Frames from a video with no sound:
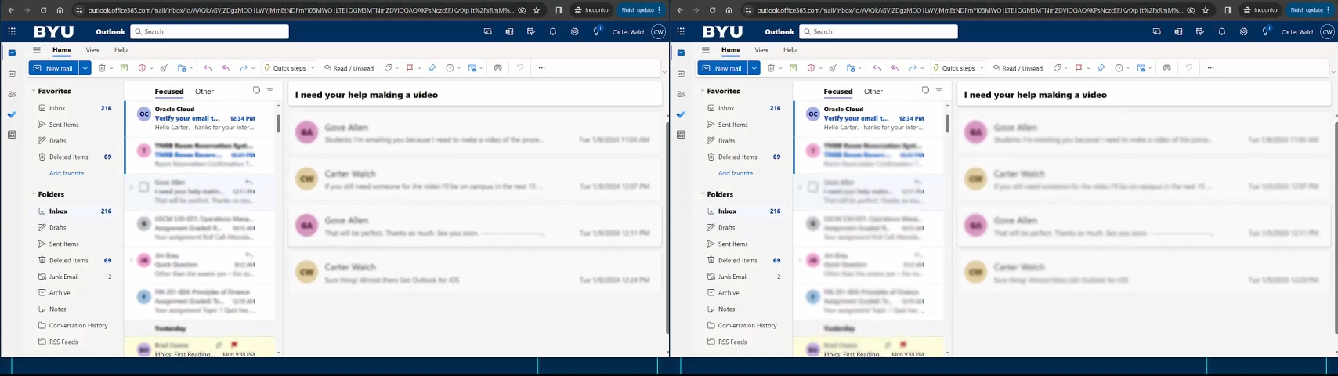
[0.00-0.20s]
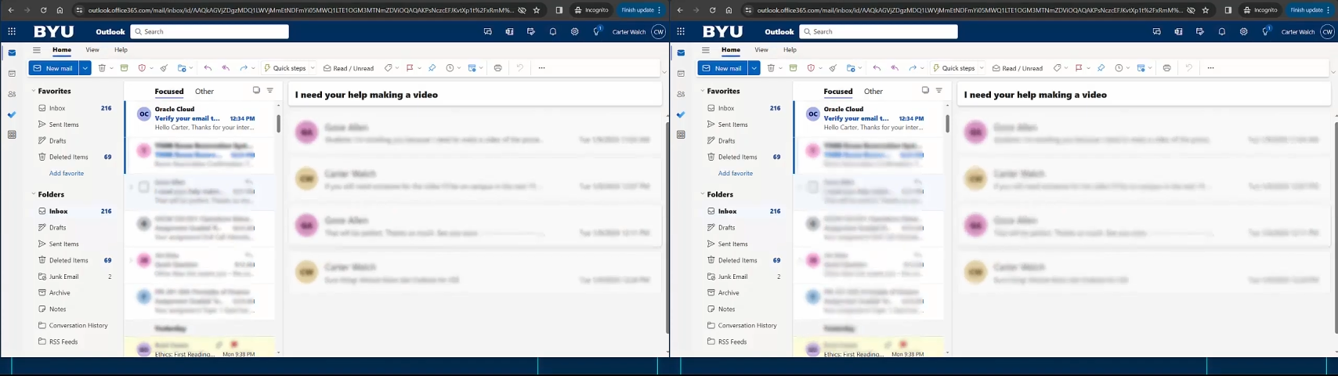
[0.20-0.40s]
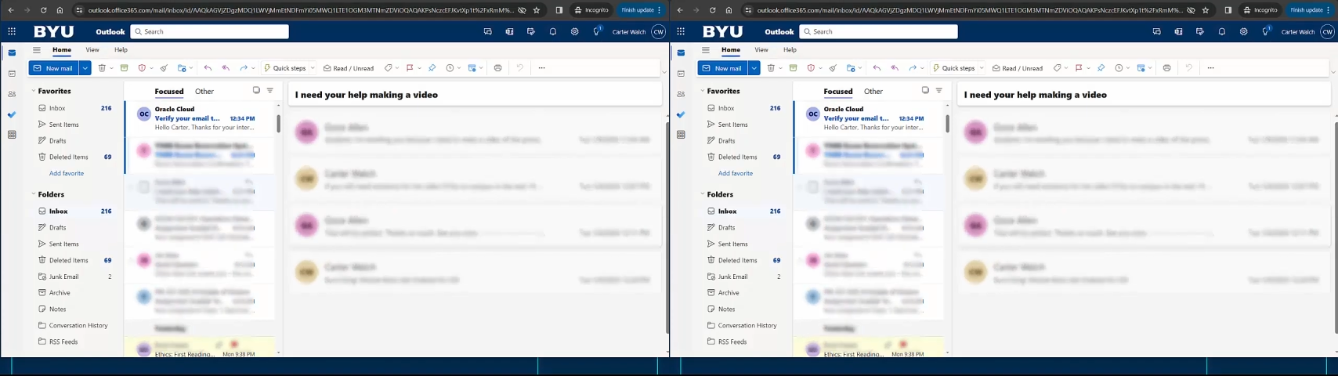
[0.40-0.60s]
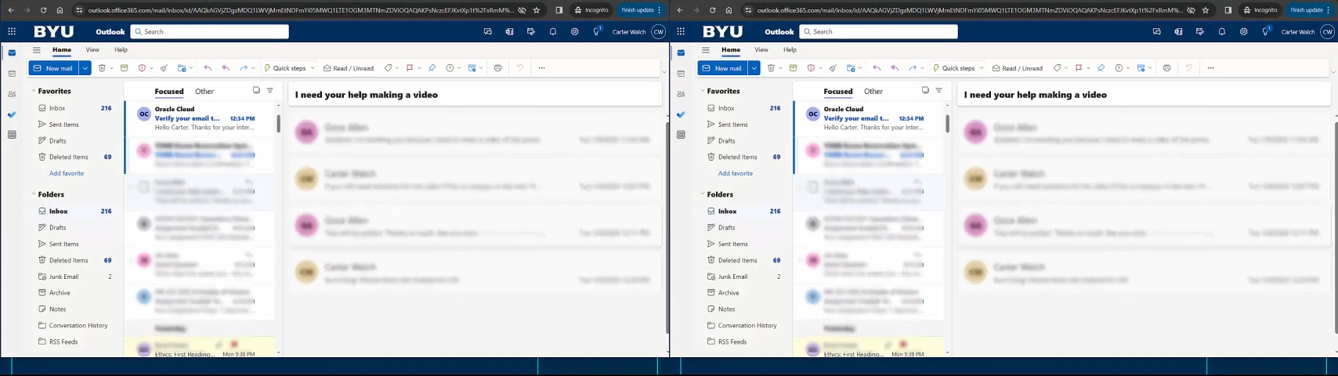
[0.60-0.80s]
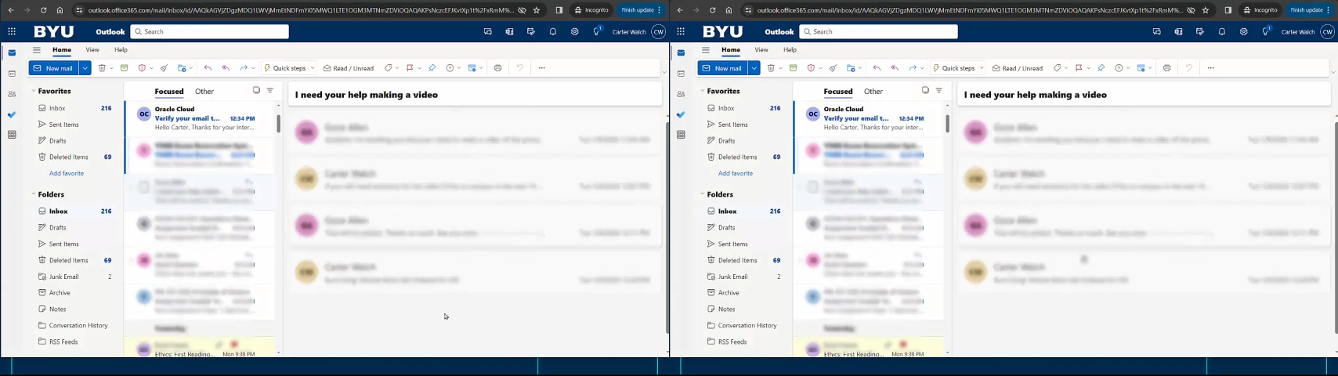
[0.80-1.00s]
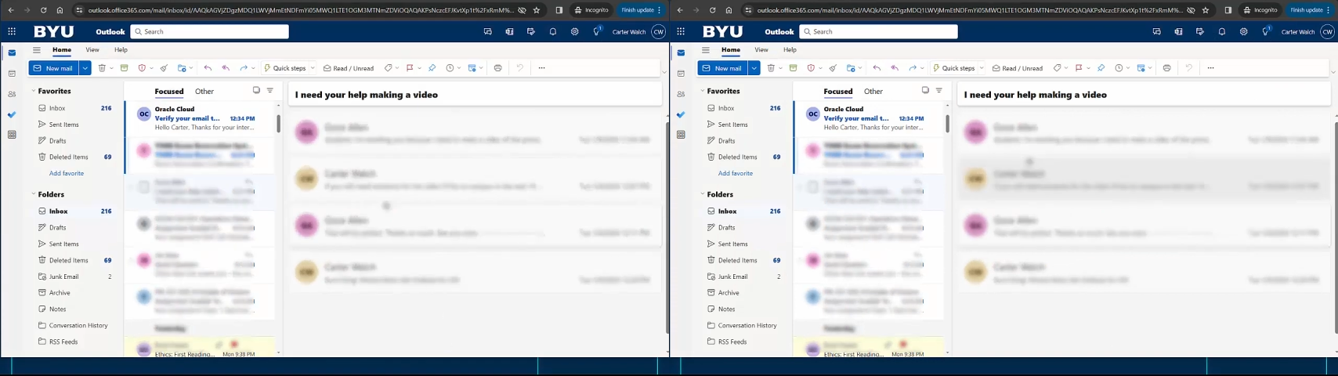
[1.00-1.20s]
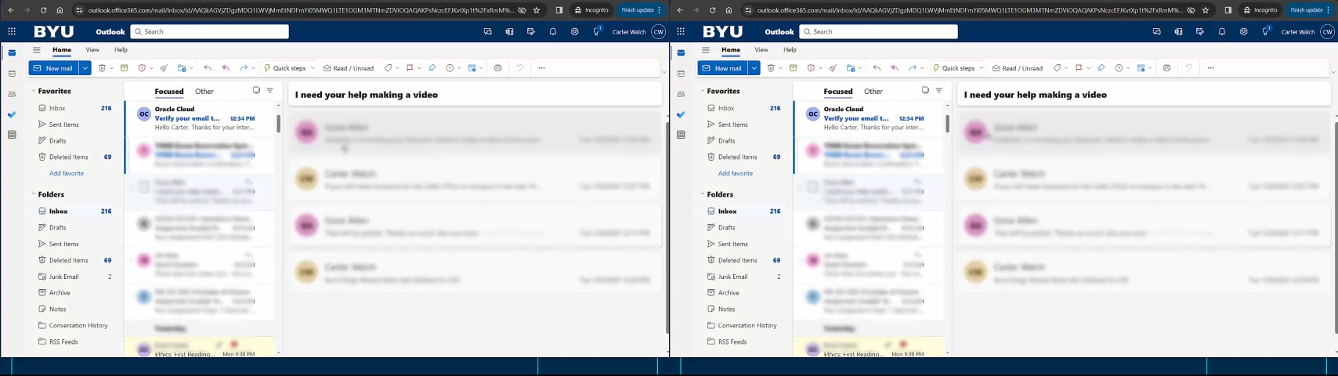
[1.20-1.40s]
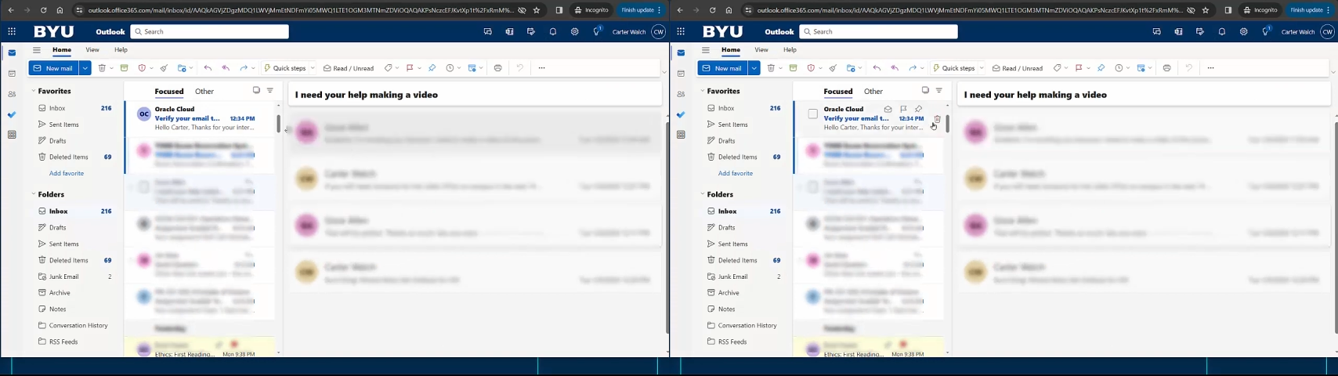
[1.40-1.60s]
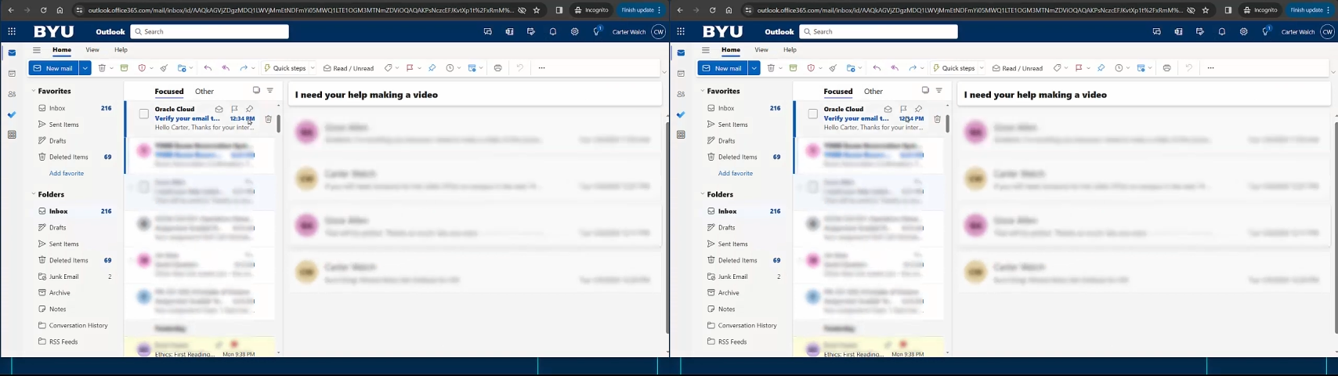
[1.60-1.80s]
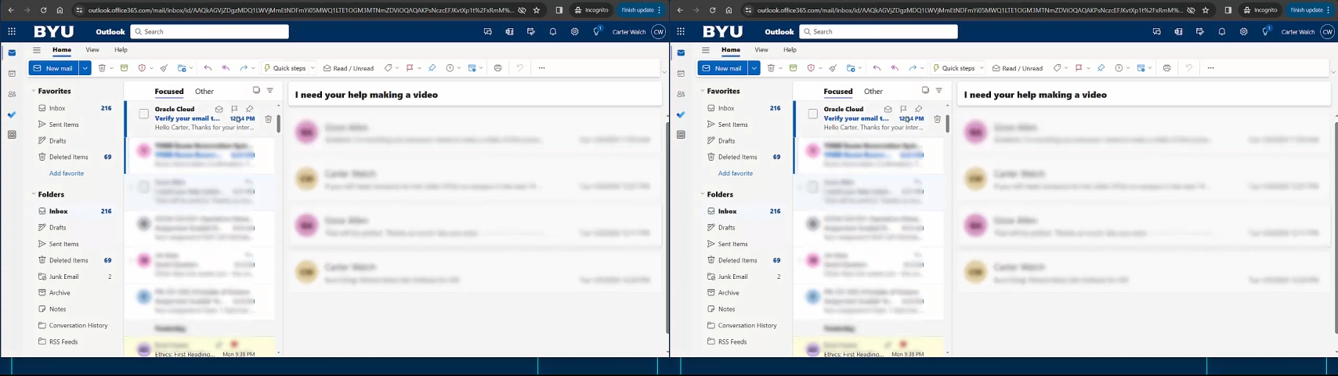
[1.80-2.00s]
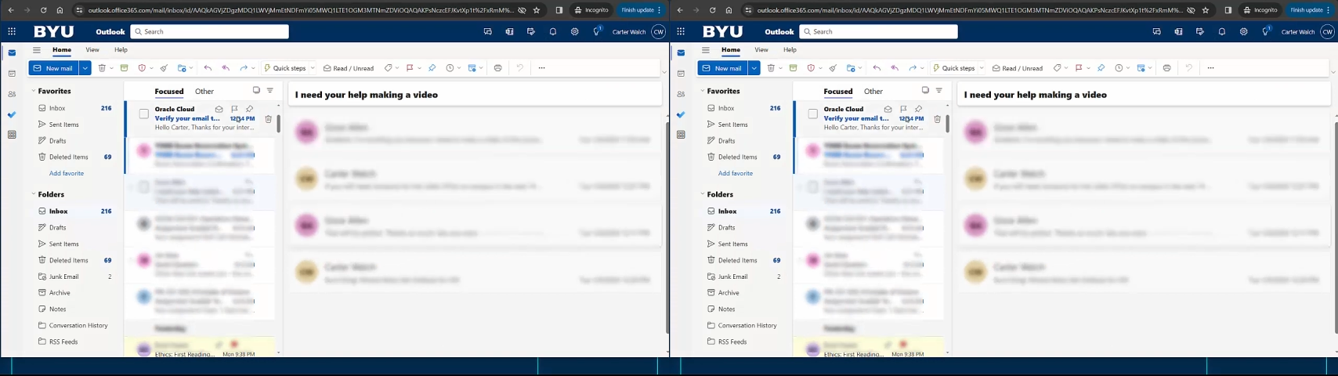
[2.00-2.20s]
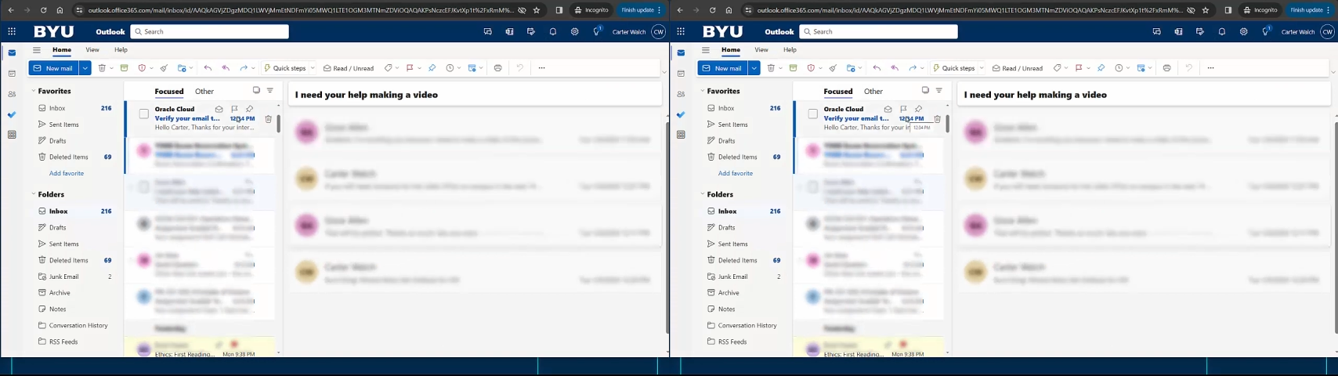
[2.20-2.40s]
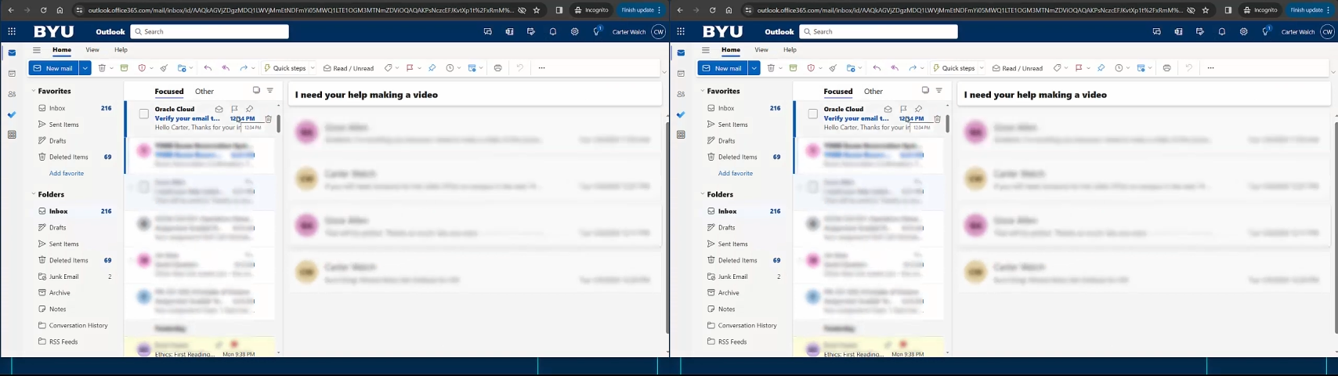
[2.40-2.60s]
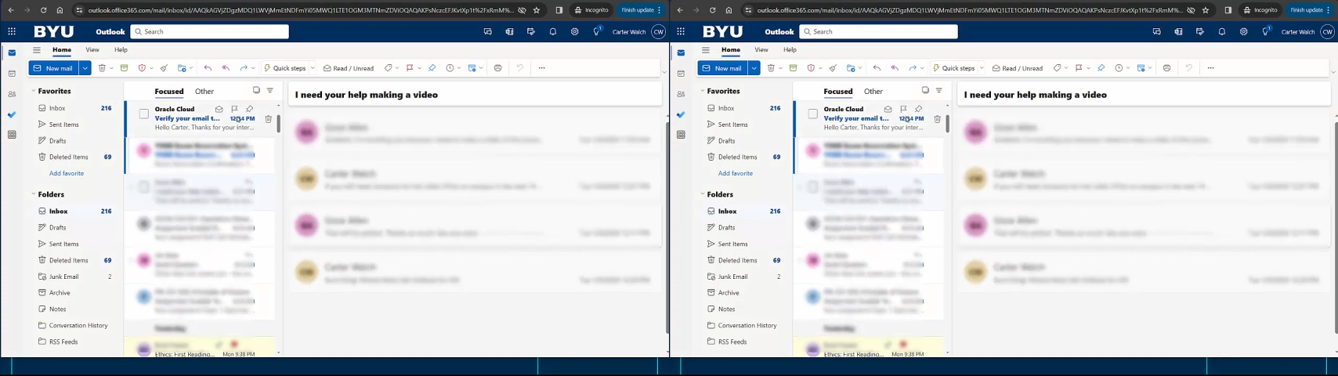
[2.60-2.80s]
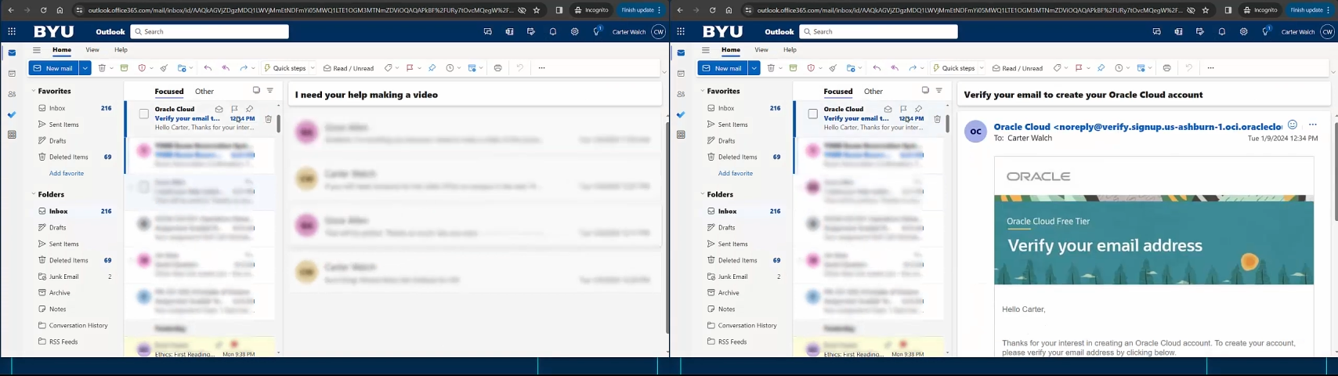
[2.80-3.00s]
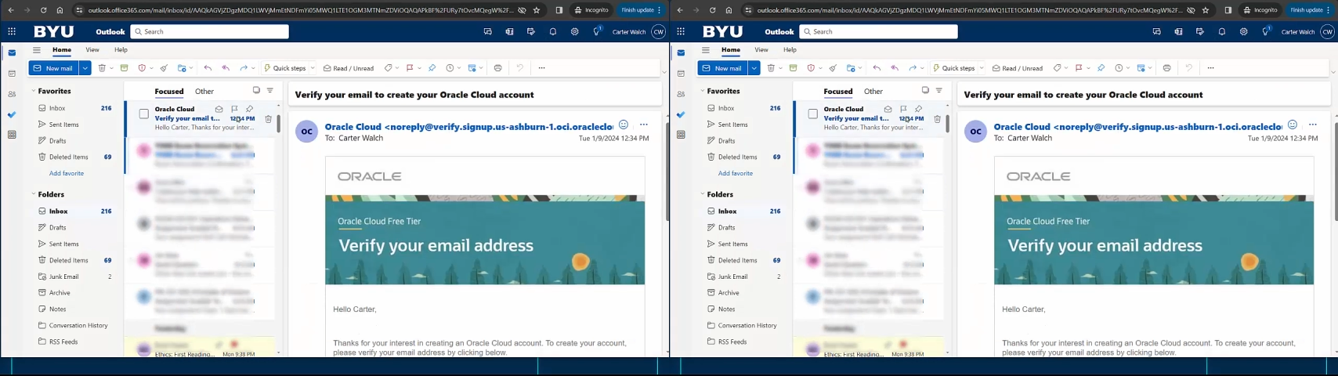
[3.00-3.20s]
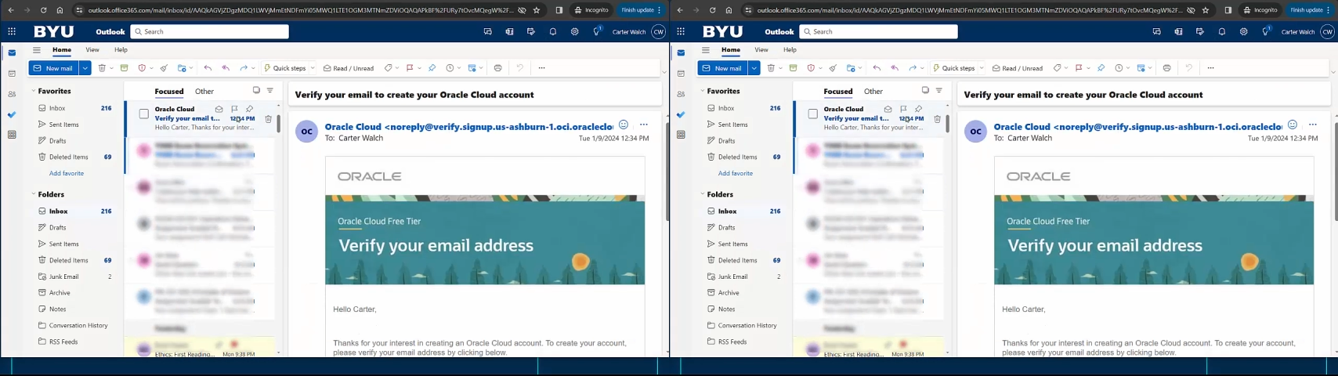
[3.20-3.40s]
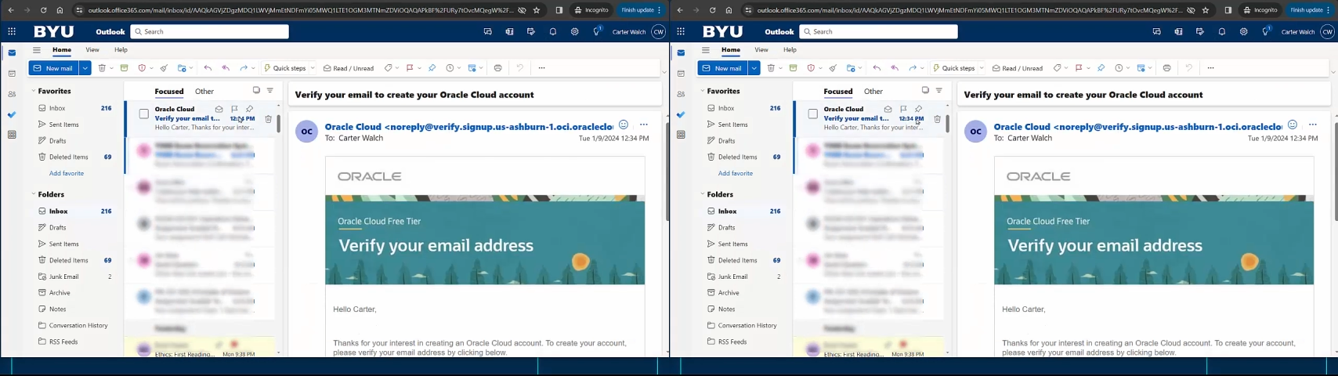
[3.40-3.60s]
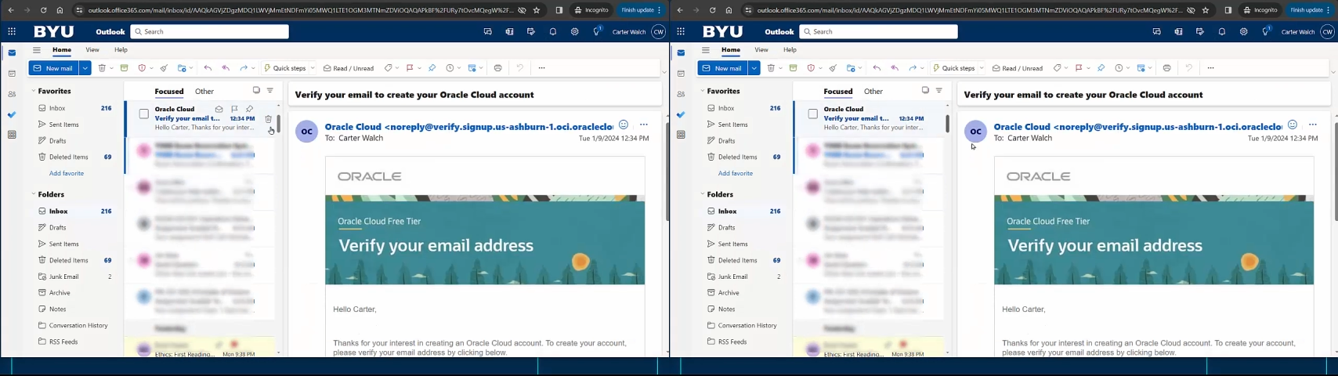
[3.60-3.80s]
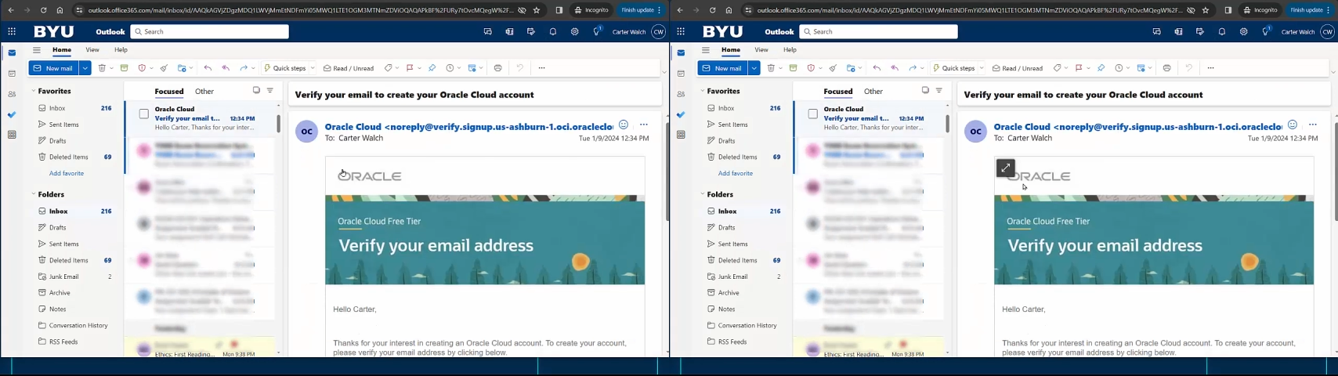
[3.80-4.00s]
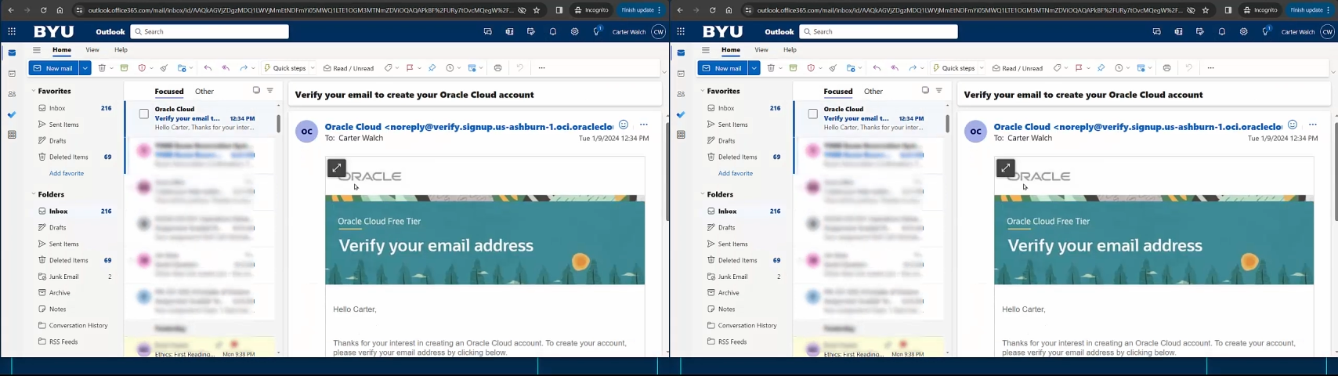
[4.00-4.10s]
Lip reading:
(no speaker visible)